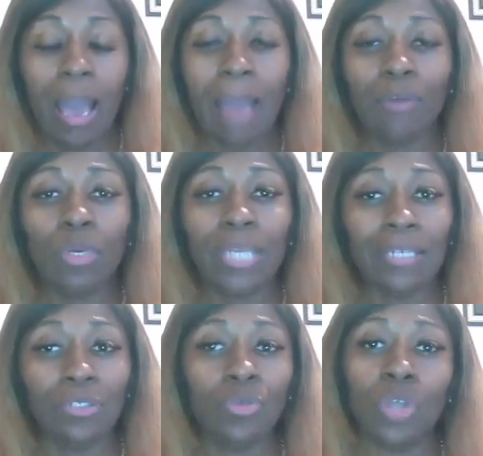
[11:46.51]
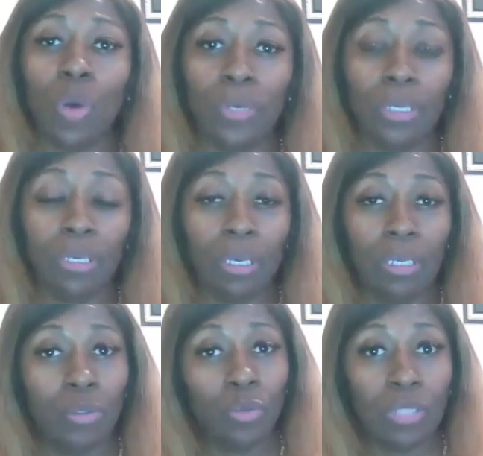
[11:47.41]
I know a lot of dudes go in there
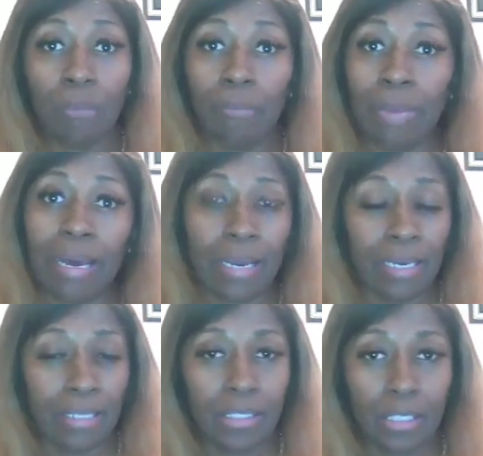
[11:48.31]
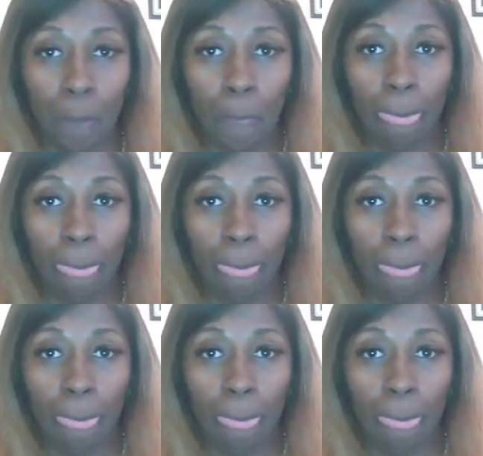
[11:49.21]
and lose their minds.